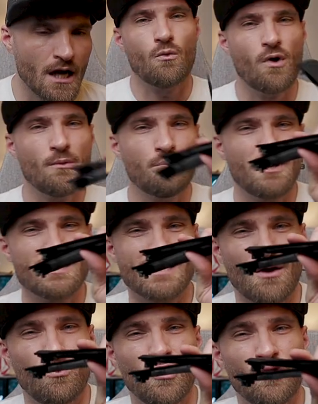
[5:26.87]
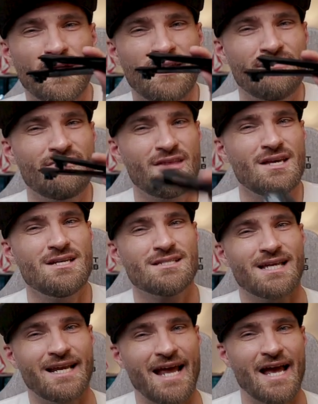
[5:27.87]
The one place I will give
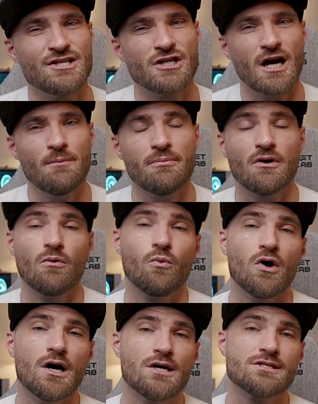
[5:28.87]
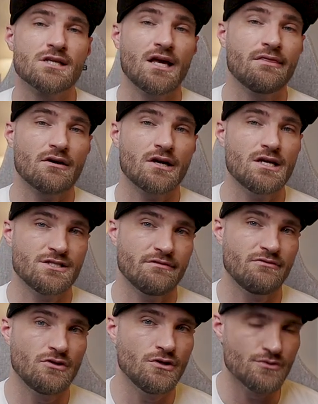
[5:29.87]
these an edge up was in their ease
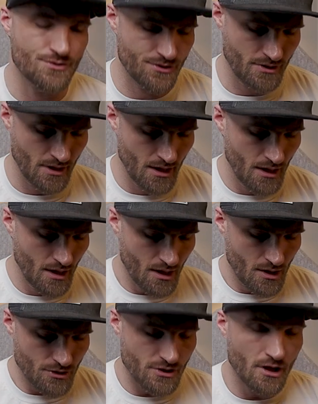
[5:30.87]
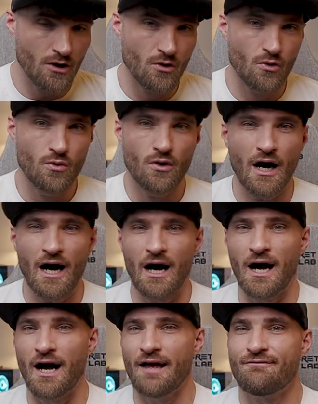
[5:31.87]
of use. So
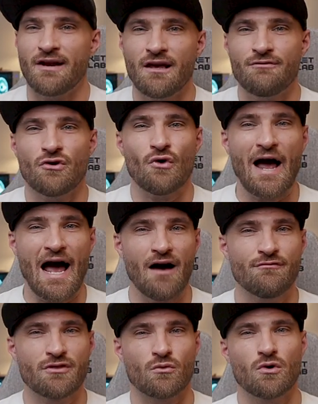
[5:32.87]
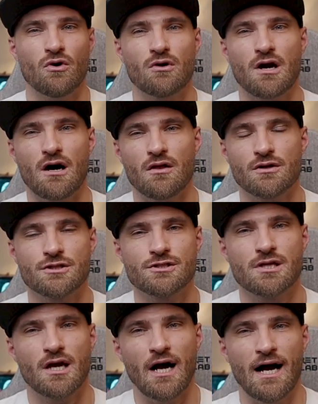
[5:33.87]
uh, if any of you have the Rogue
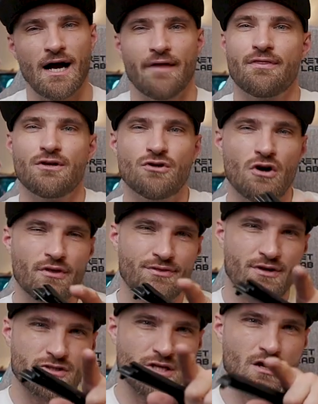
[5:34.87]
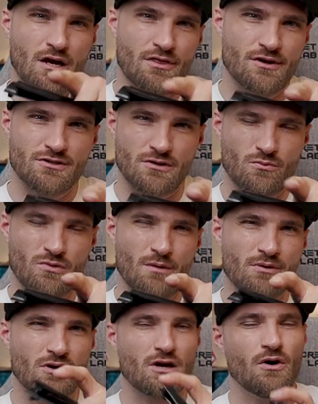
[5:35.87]
collars, uh, you know that there's a, there's a
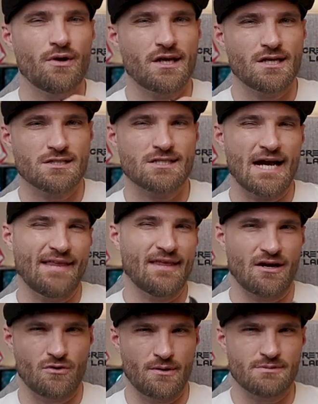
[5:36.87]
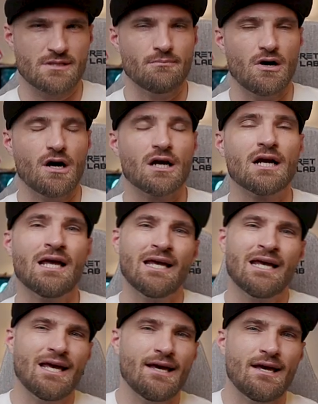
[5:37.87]
rubber coating inside that grips the bar.
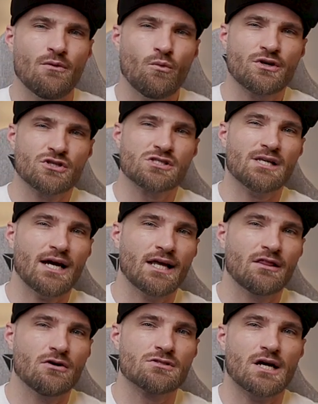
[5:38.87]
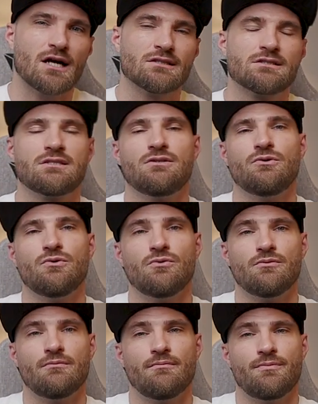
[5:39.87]
And when you're sliding those
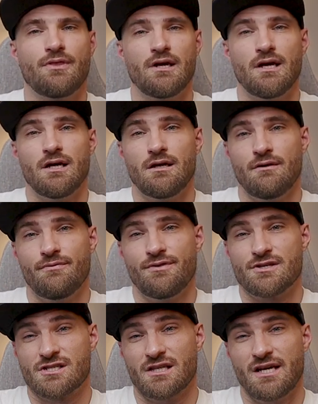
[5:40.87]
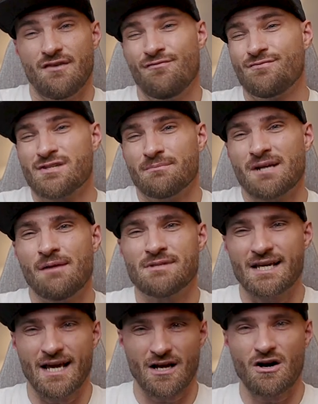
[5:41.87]
onto the, the sleeve,
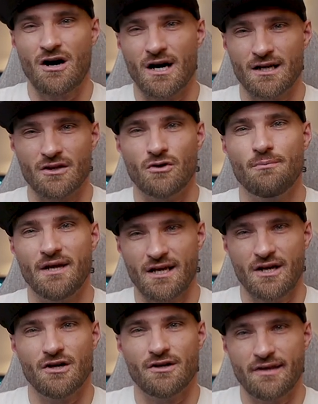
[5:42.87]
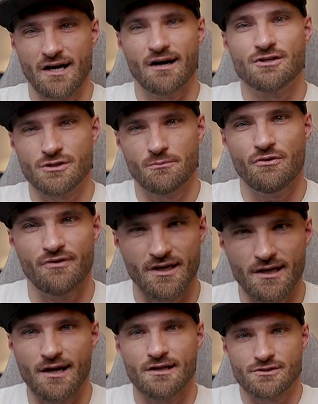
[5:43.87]
sometimes they get caught a little bit here and there as you're moving
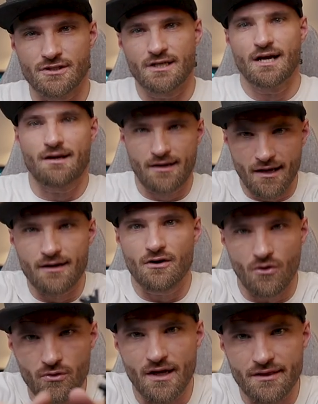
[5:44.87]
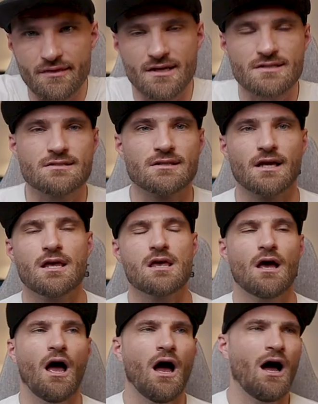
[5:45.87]
it on. So you kind of got to go like this.
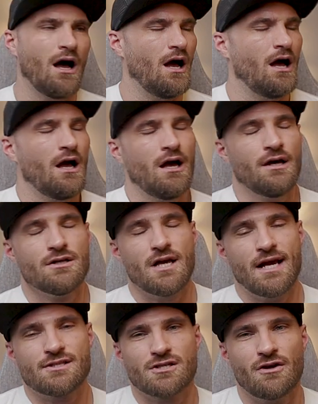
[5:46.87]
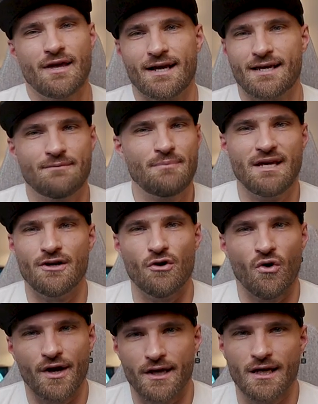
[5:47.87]
And so that can be
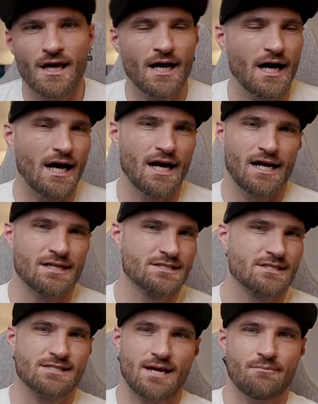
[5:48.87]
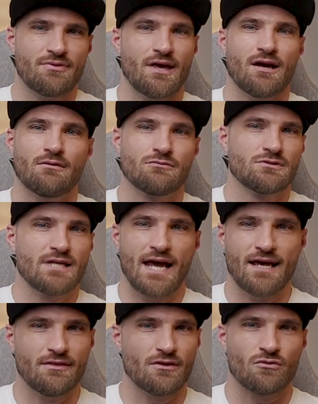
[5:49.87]
annoying. Uh, it's the same thing
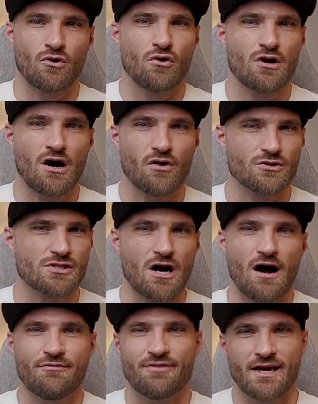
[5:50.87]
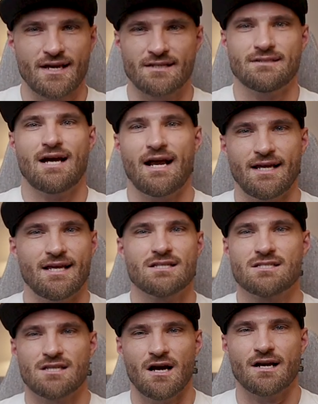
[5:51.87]
taking the Rogue collars off. They can kind of
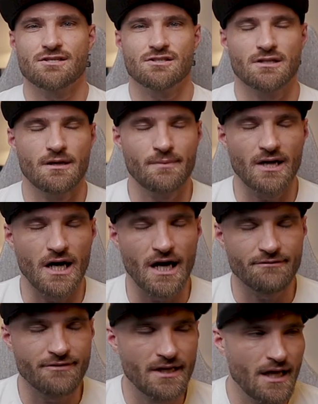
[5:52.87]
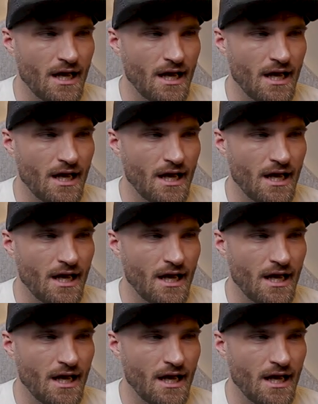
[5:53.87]
get stuck as they're coming off.